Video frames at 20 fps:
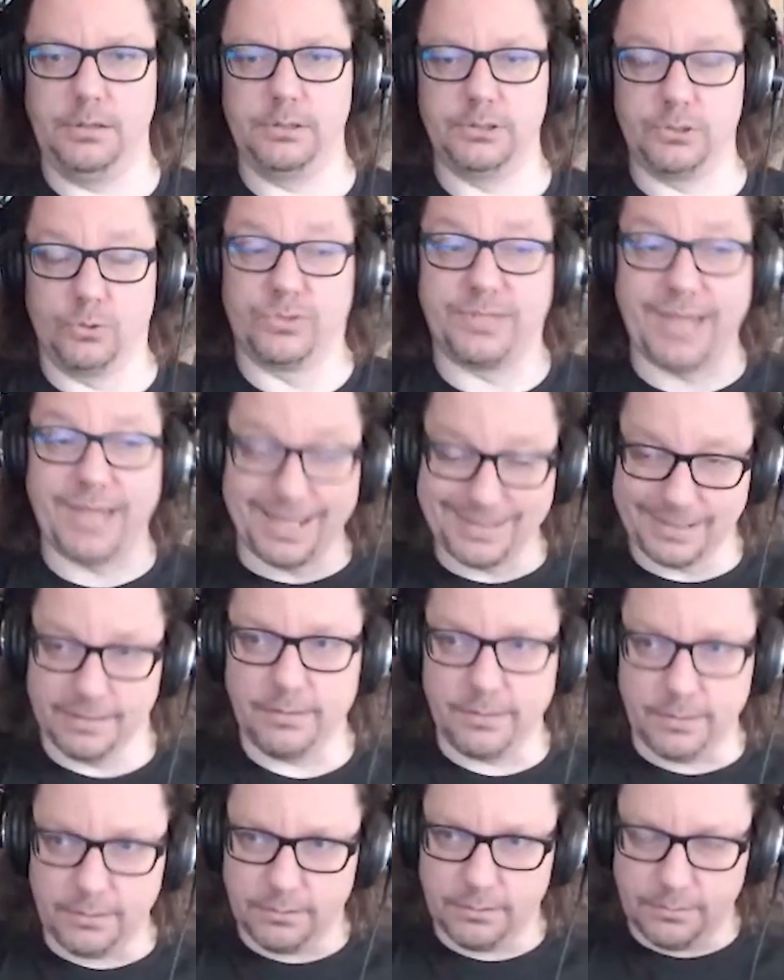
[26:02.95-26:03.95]
So that
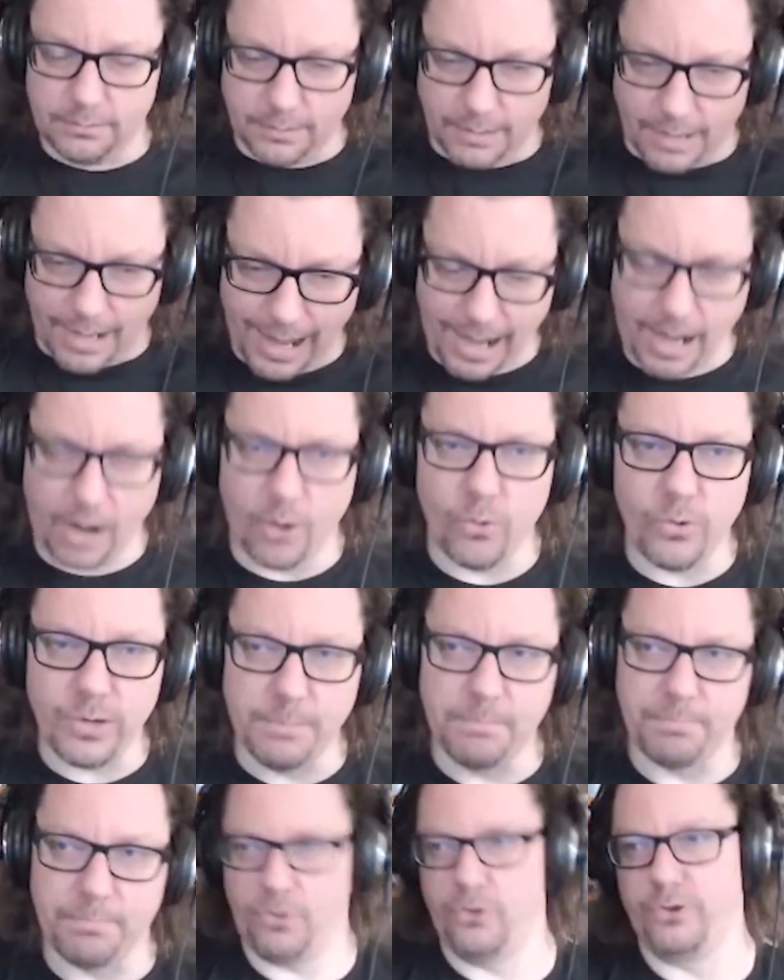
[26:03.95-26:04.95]
how
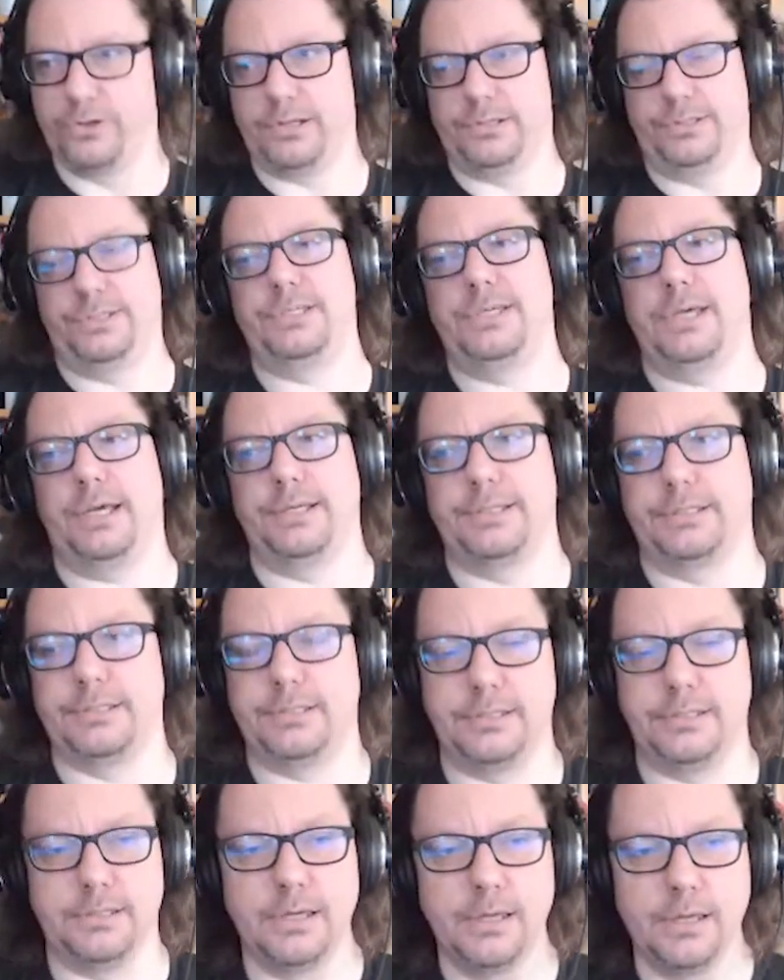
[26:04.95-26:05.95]
important
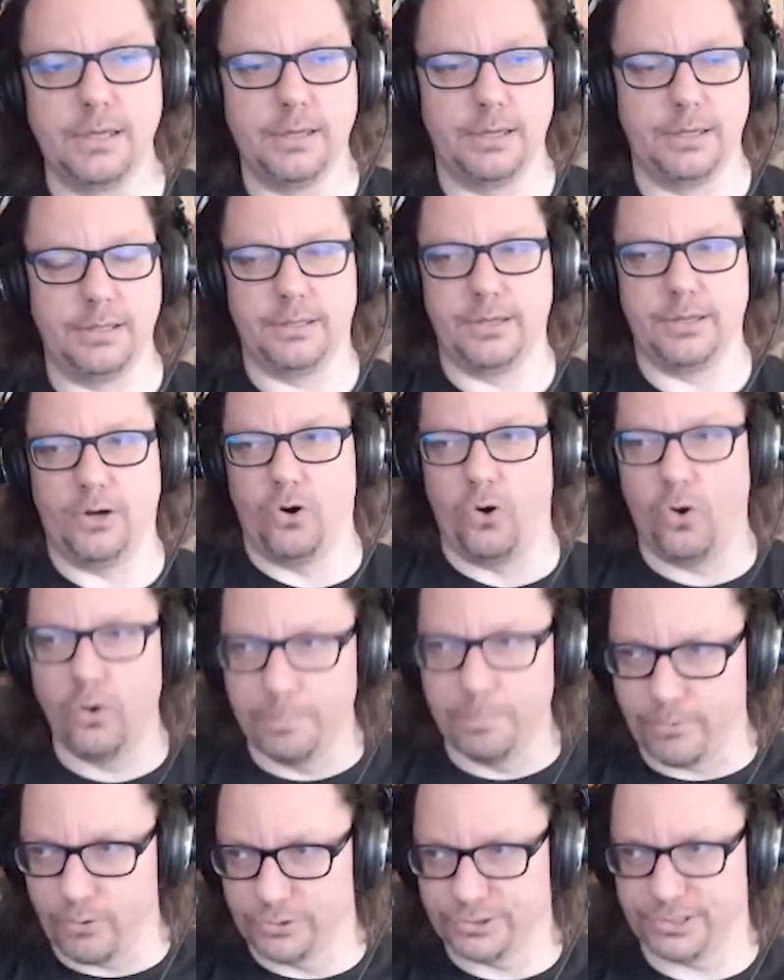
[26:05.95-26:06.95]
CI/CD in the whole
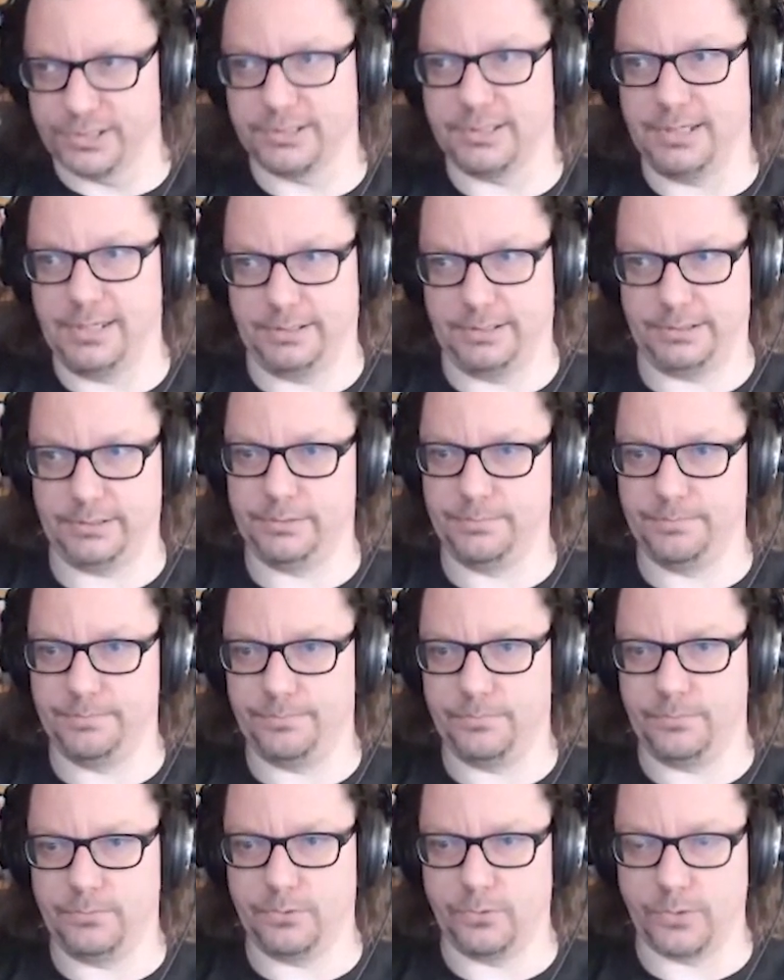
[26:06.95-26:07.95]
process is.
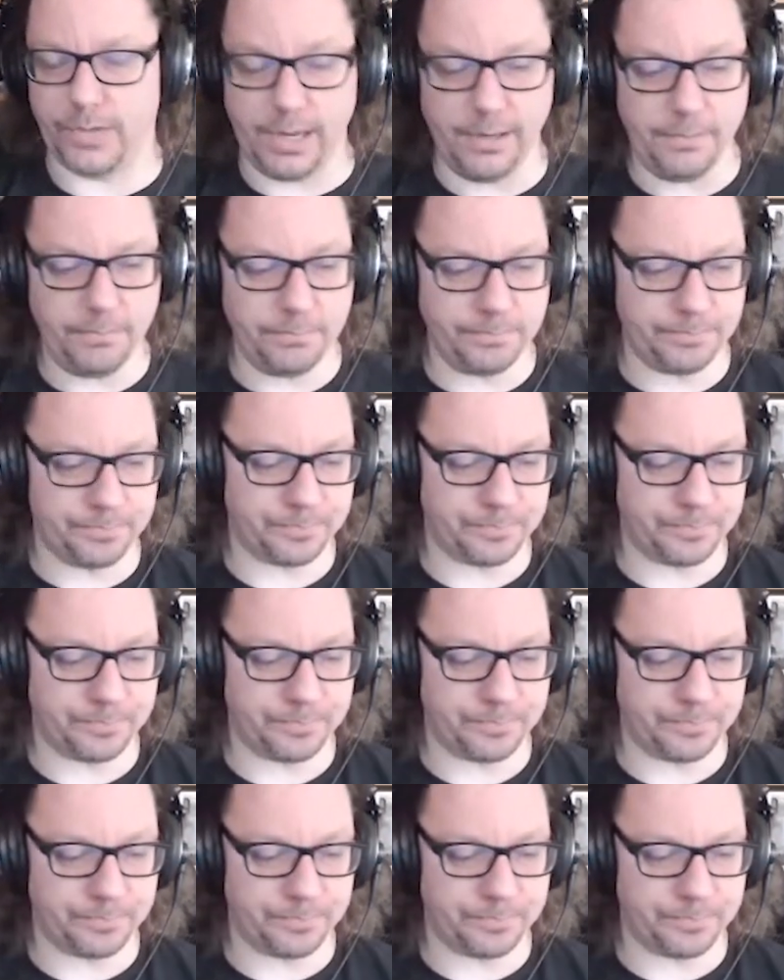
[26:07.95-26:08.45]
Okay.